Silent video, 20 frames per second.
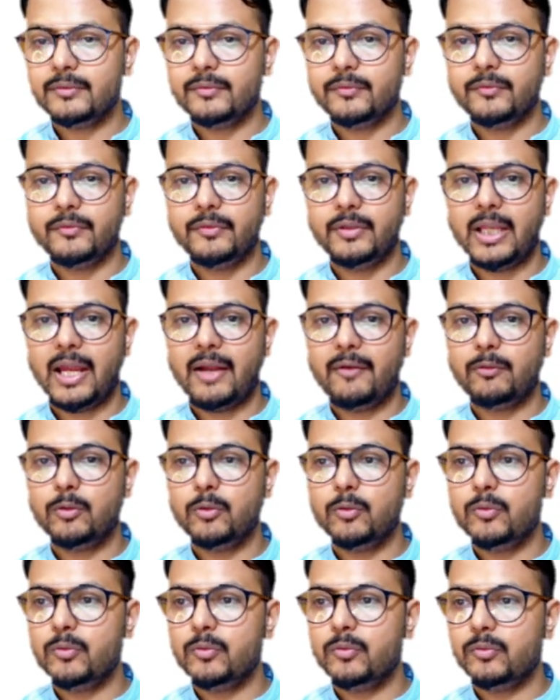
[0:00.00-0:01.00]
we have
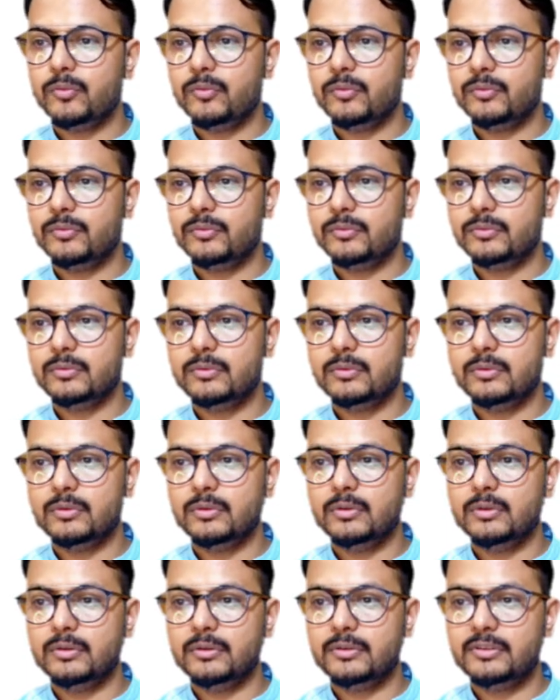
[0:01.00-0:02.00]
two
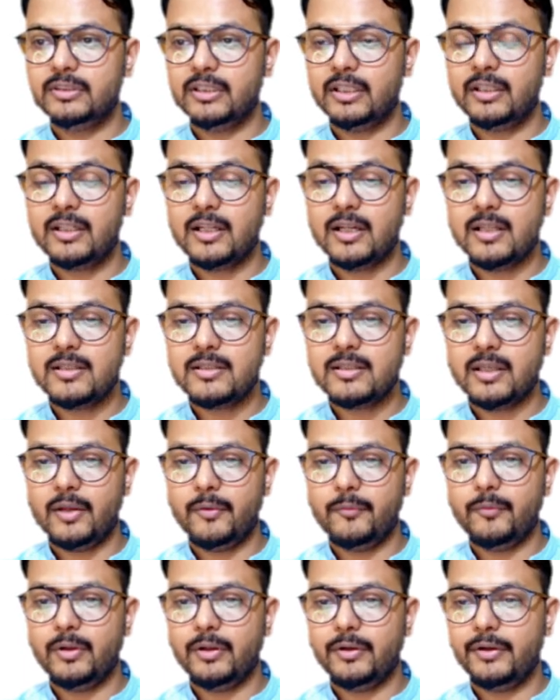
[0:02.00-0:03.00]
circles and
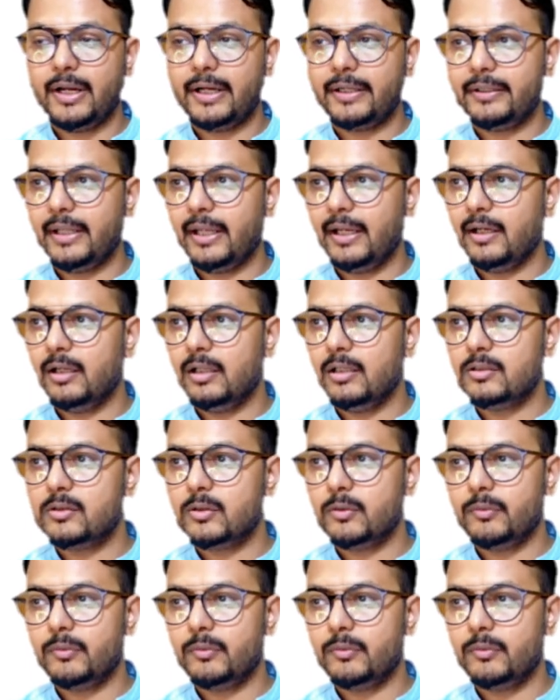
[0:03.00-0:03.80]
one rectangle, so we